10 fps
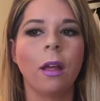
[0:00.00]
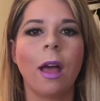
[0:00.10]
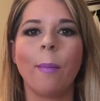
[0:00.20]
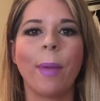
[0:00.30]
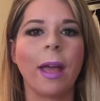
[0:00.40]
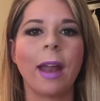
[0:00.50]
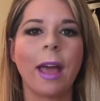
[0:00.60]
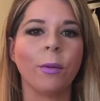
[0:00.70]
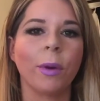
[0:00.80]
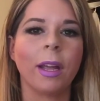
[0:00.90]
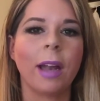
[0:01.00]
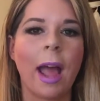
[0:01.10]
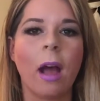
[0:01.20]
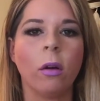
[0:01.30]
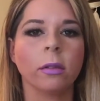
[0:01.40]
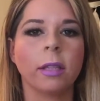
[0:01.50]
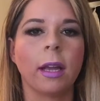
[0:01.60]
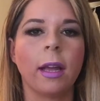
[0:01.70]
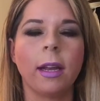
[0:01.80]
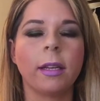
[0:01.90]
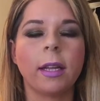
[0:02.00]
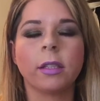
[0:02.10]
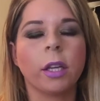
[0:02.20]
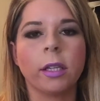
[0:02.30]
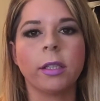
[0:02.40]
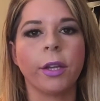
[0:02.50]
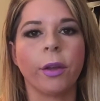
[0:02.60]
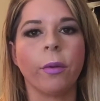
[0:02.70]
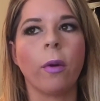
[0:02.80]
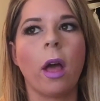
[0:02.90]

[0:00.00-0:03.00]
a bed head one at Ulta, and it does good too.